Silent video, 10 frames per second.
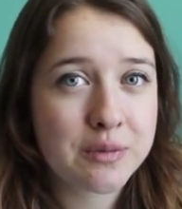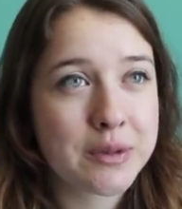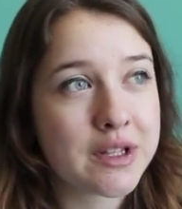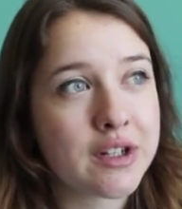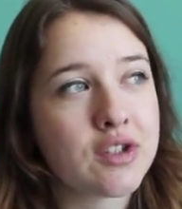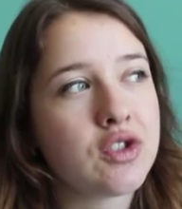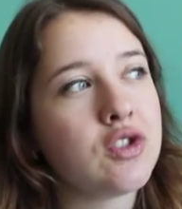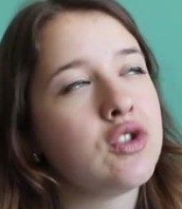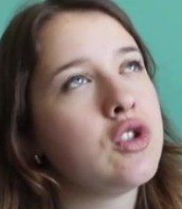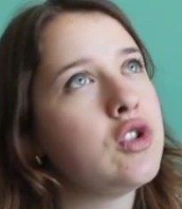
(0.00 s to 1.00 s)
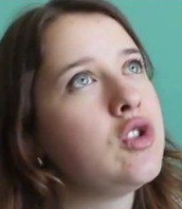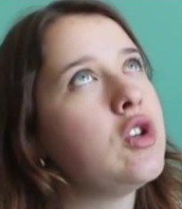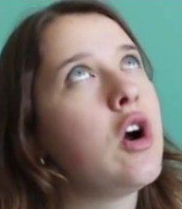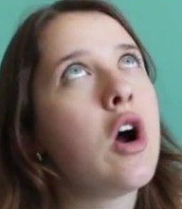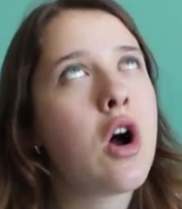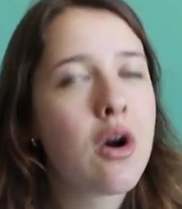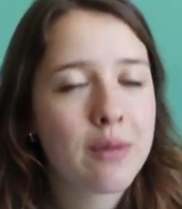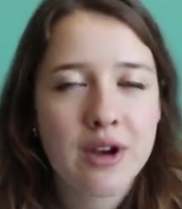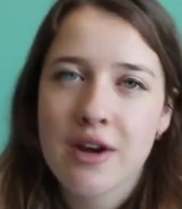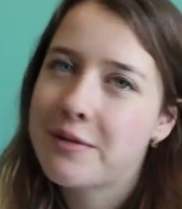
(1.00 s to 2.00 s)
but there's so
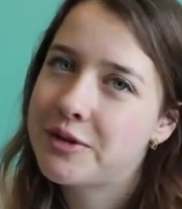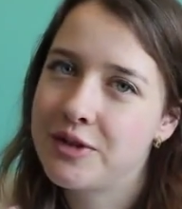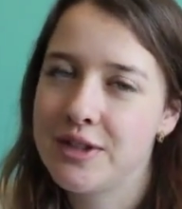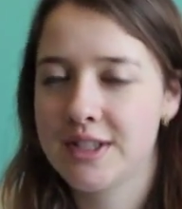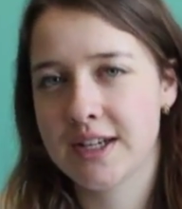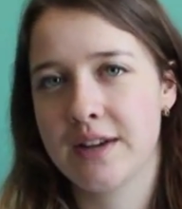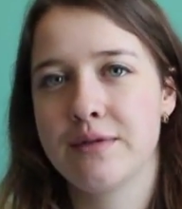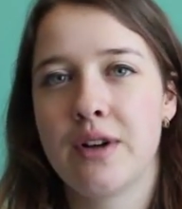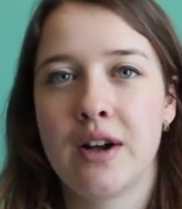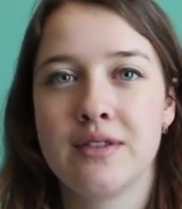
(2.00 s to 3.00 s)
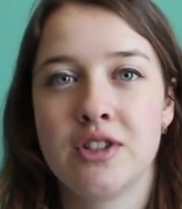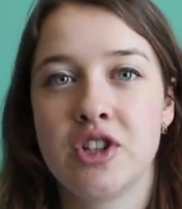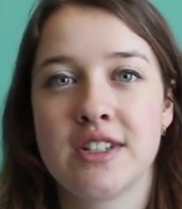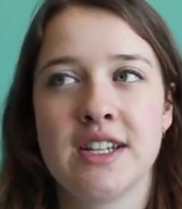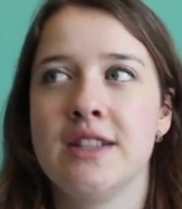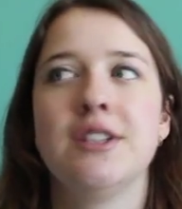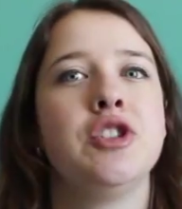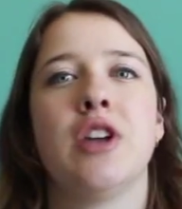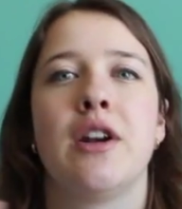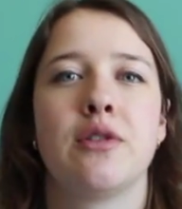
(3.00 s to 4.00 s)
many opportunities to get involved just in the
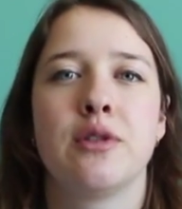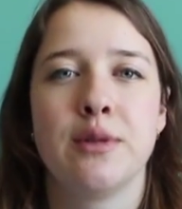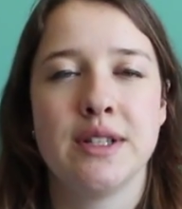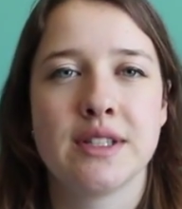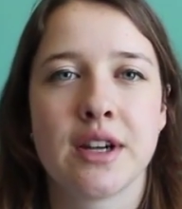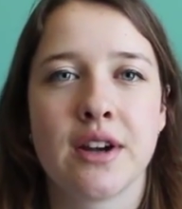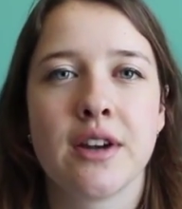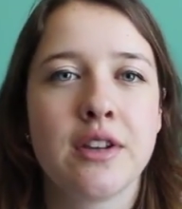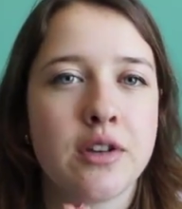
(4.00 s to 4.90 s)
general Queen's area.